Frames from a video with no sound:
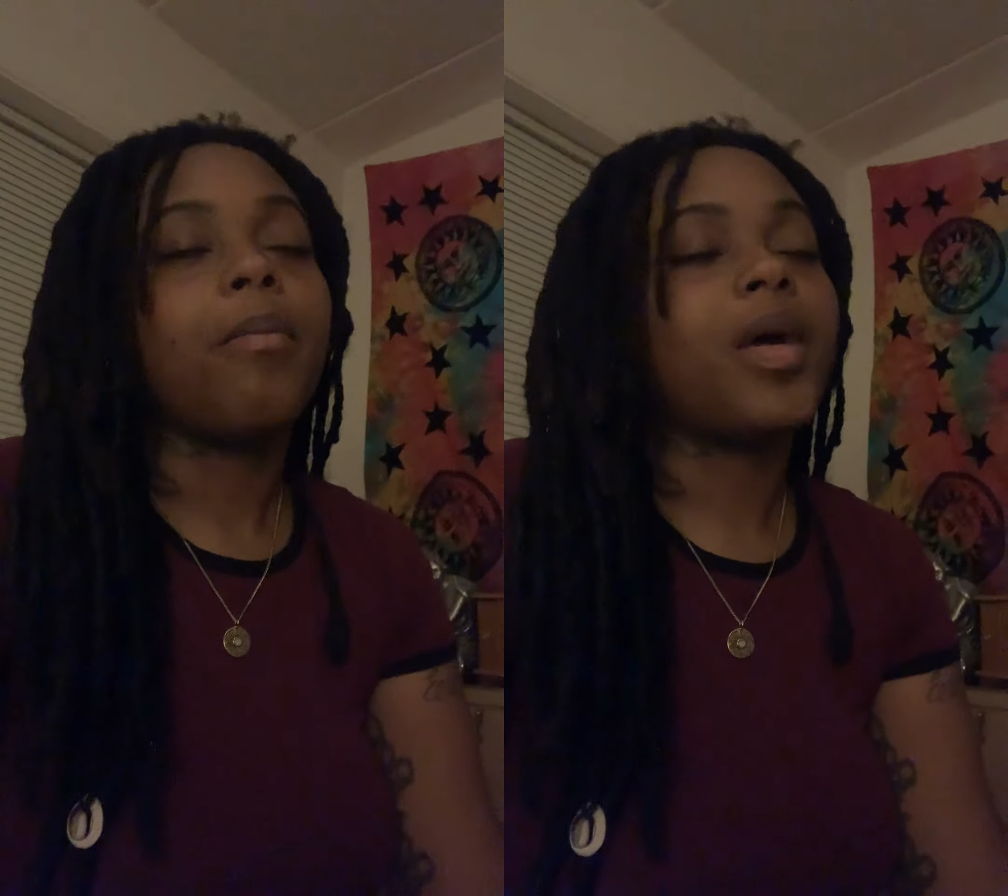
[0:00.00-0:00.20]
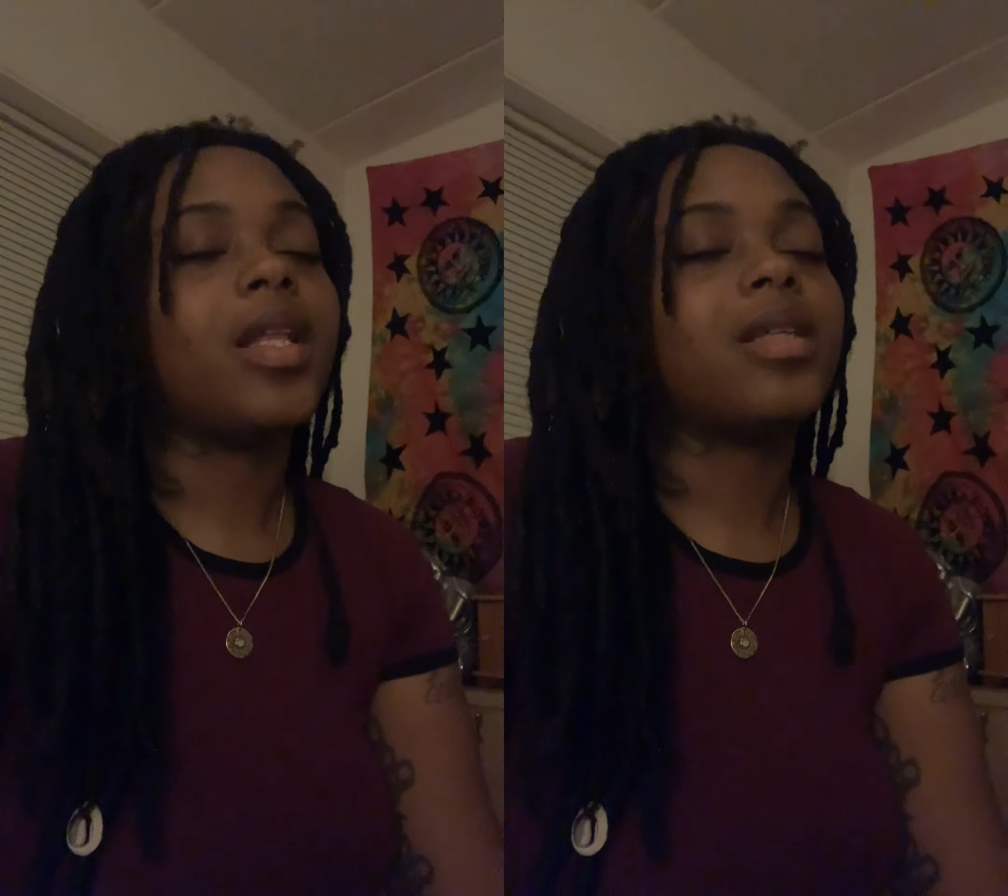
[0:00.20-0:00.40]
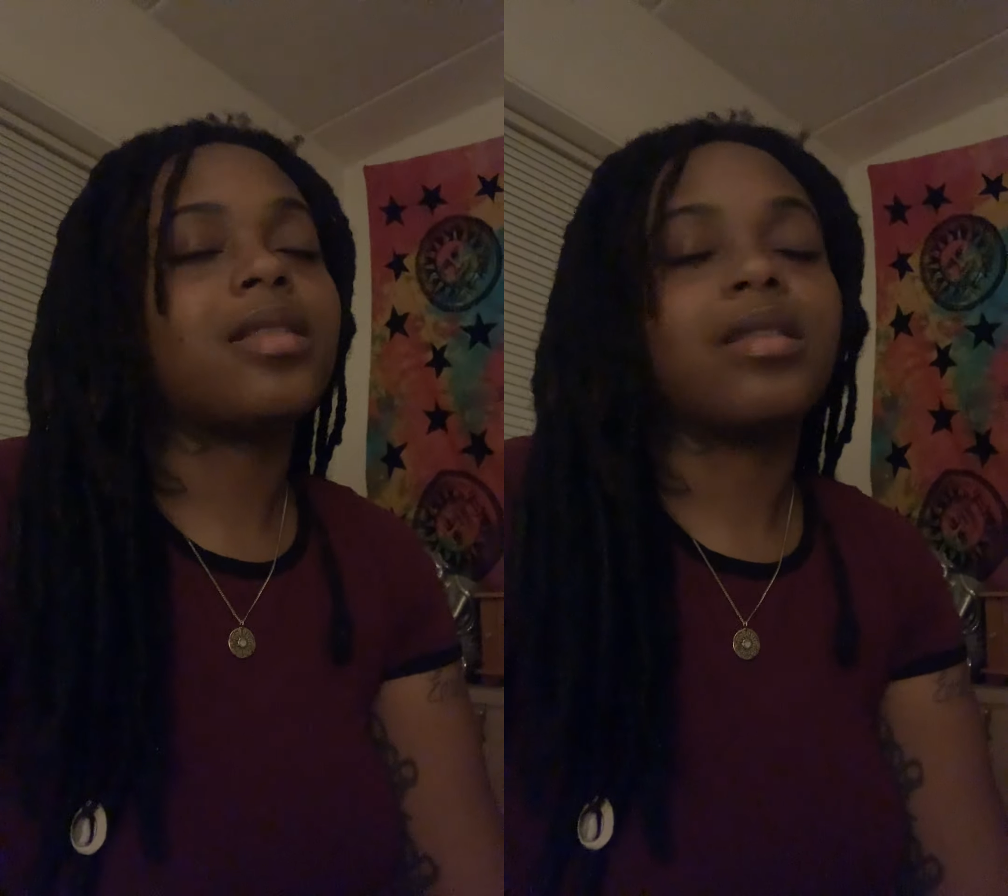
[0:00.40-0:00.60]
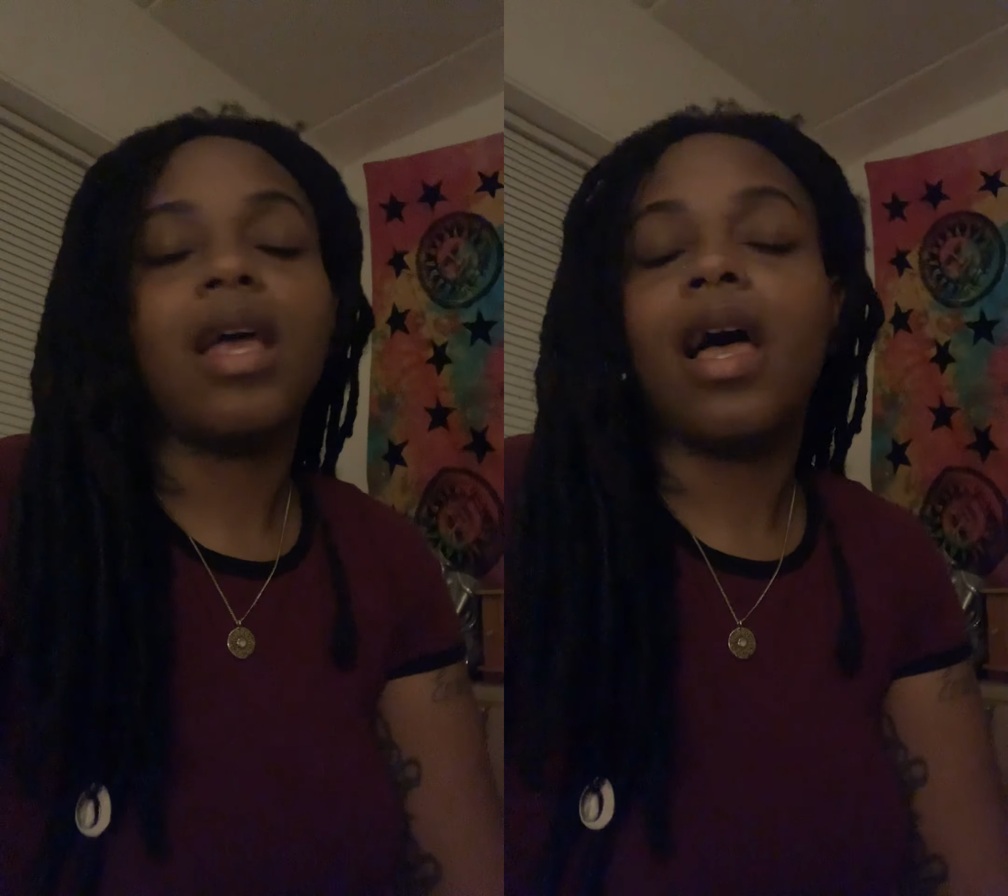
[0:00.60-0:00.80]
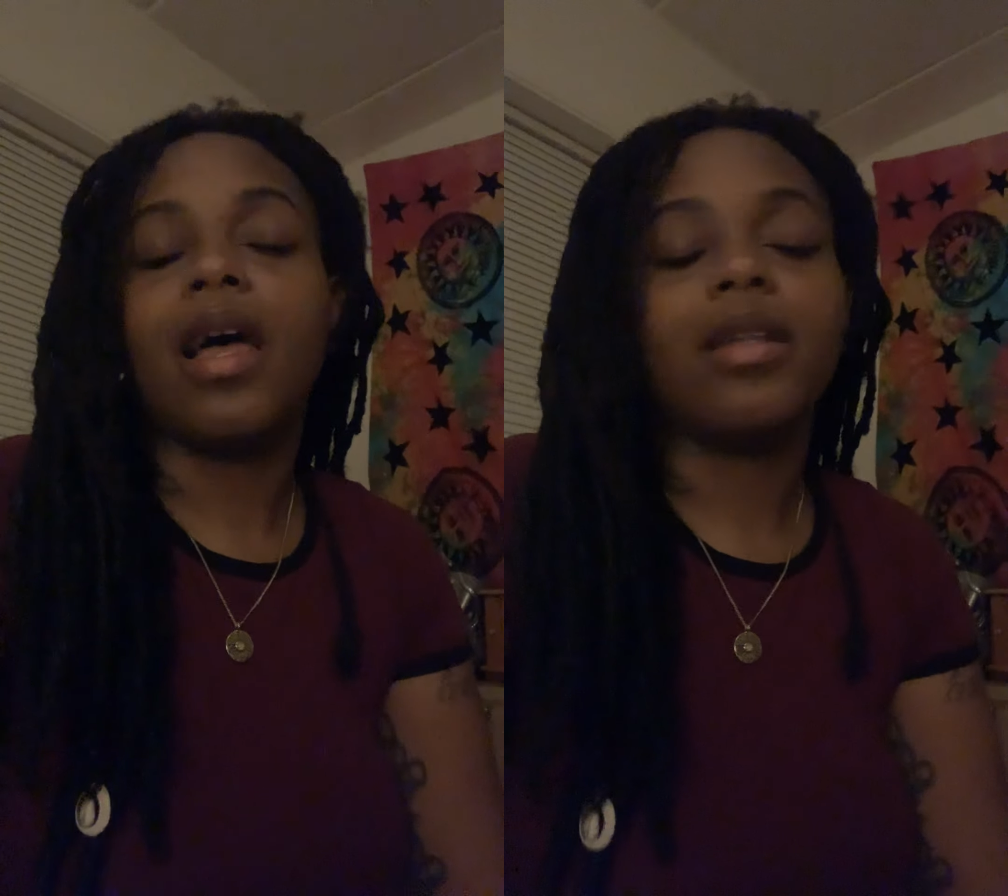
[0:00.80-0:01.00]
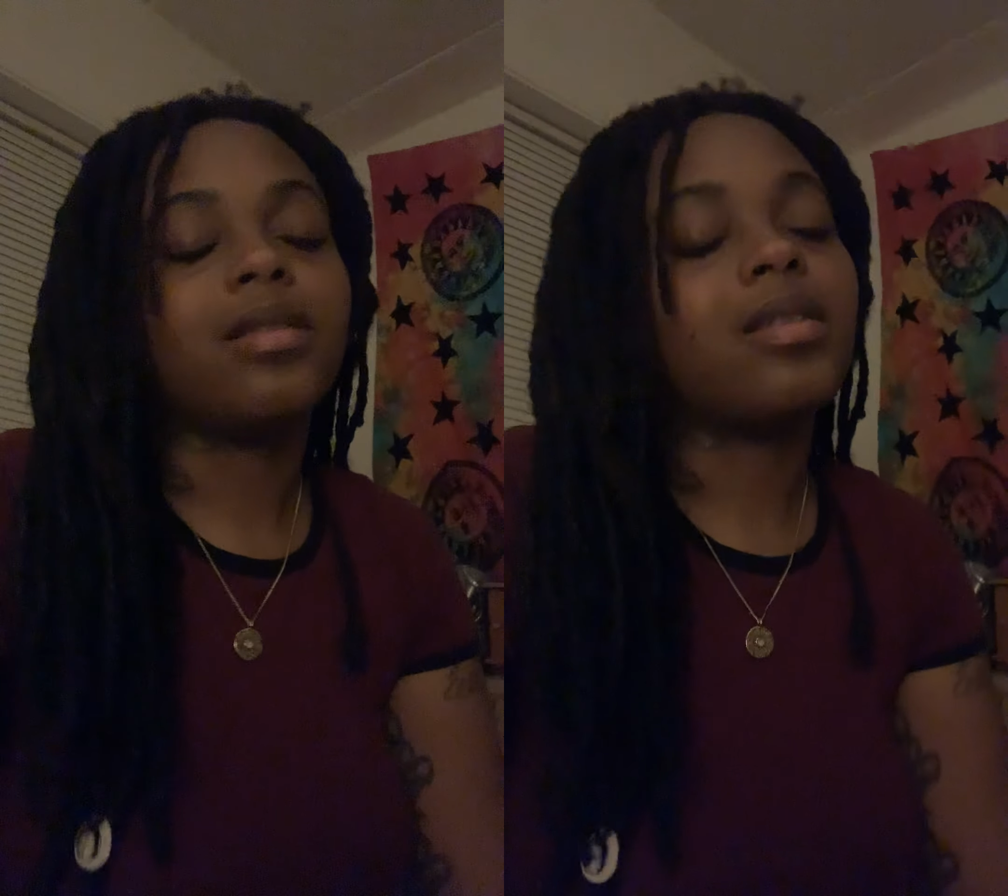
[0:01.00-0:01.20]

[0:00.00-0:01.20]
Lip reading: but it's not